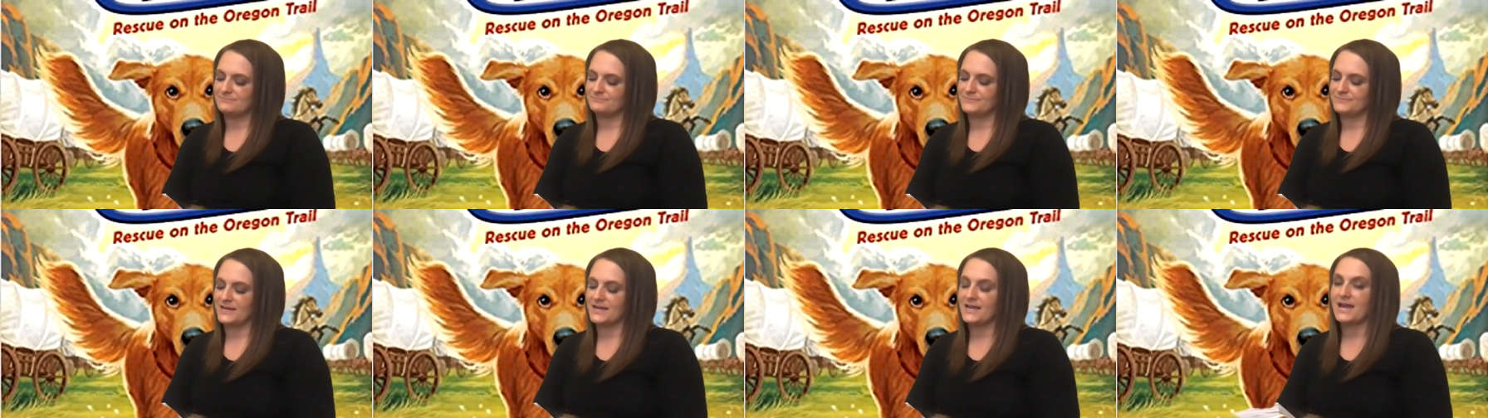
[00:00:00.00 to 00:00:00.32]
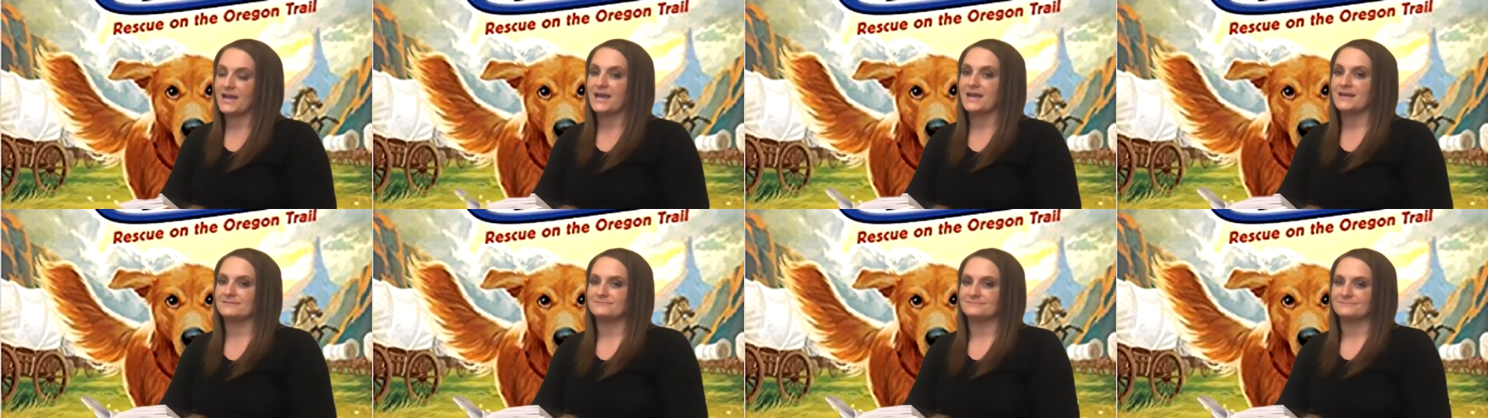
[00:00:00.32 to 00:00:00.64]

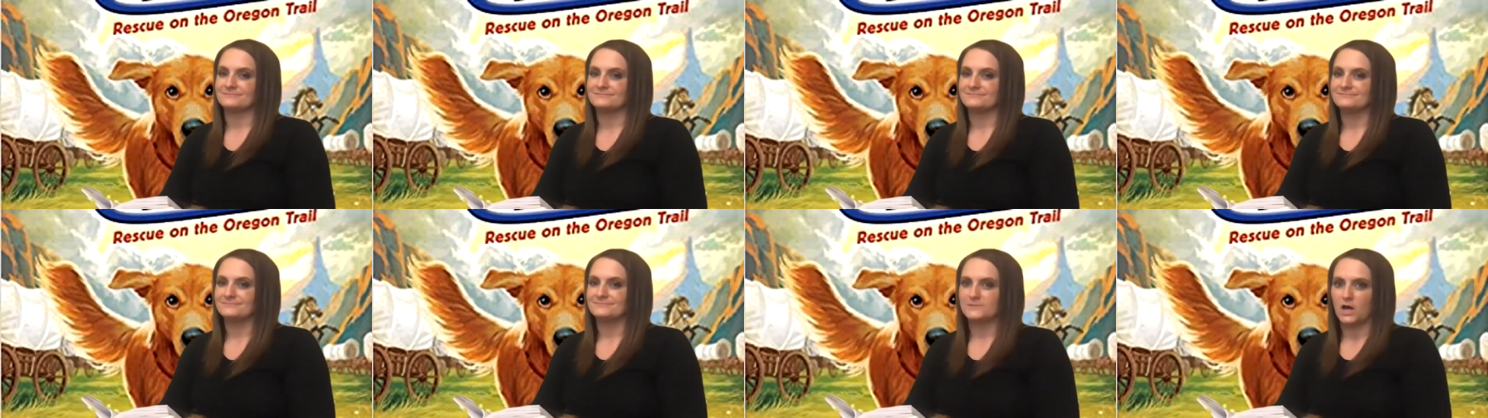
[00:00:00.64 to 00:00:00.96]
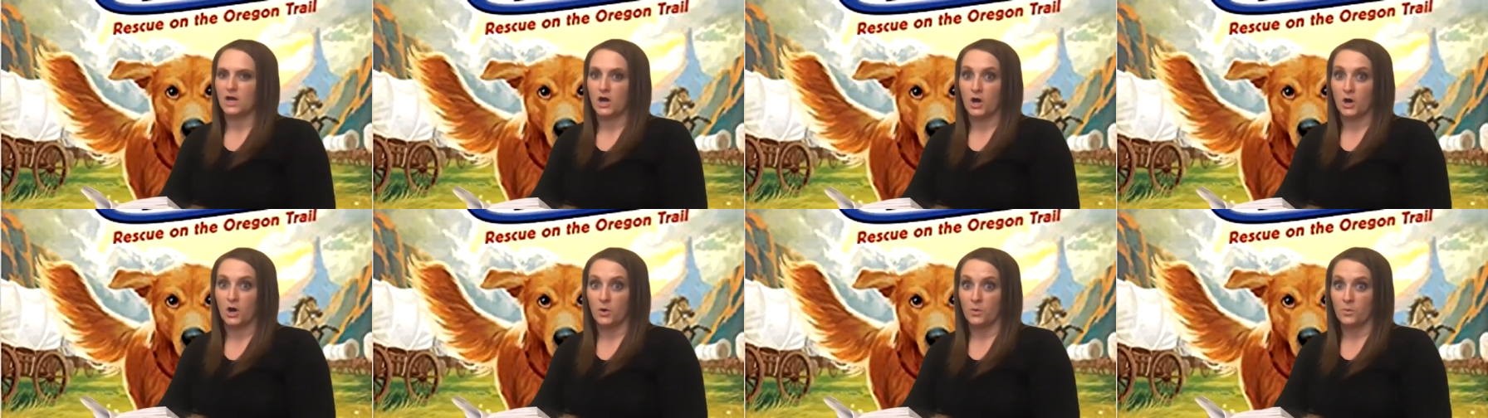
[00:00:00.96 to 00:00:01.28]
Bacon!
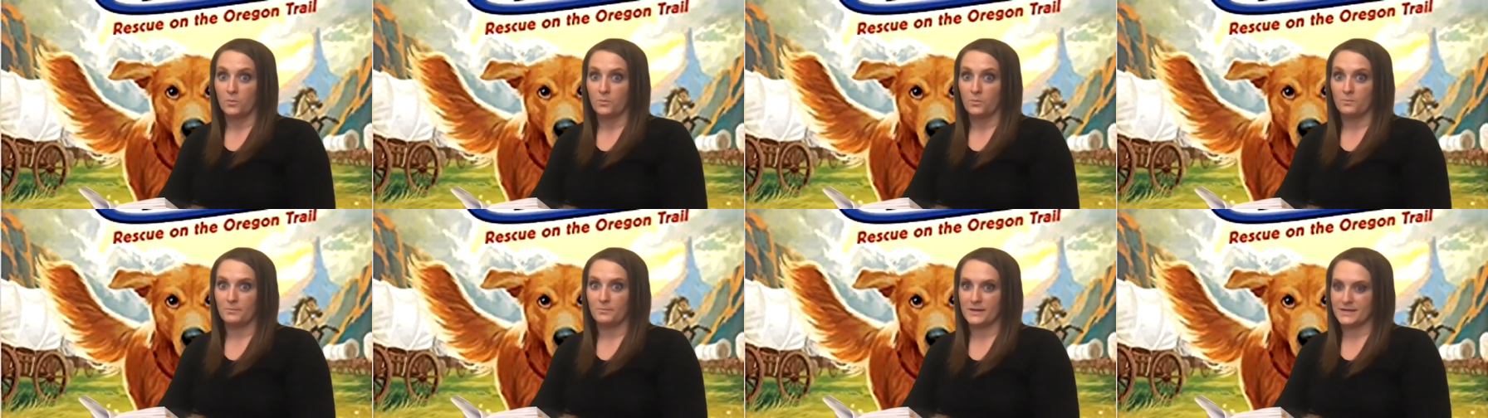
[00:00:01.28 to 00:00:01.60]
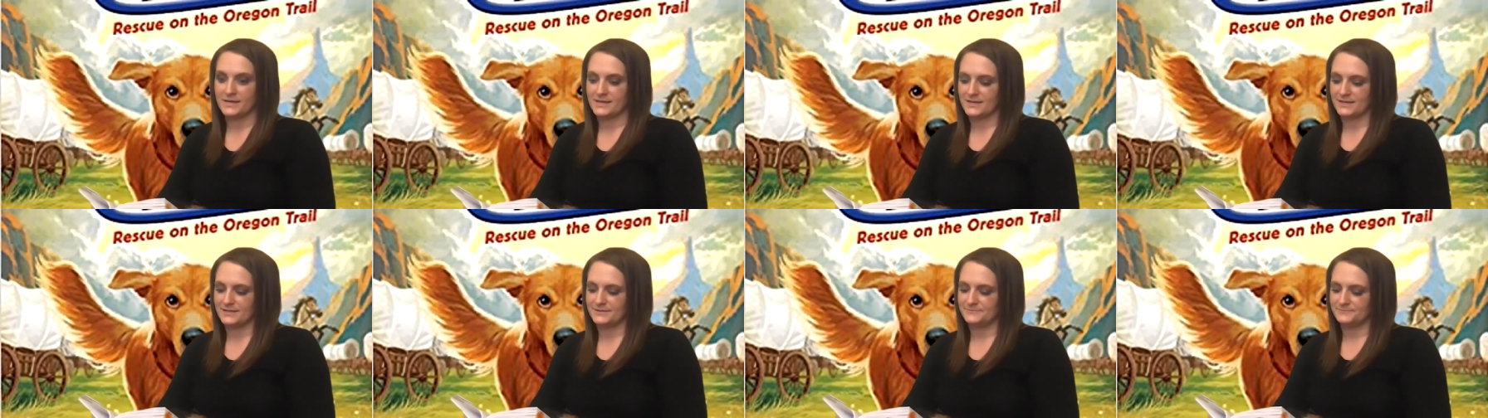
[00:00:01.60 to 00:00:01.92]
home
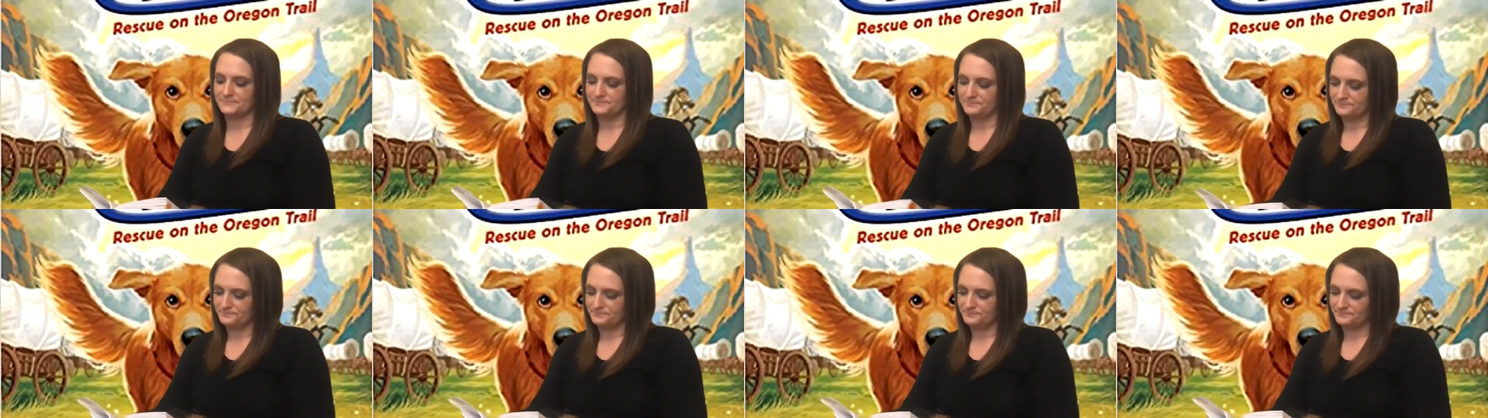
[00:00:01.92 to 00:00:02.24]
bacon.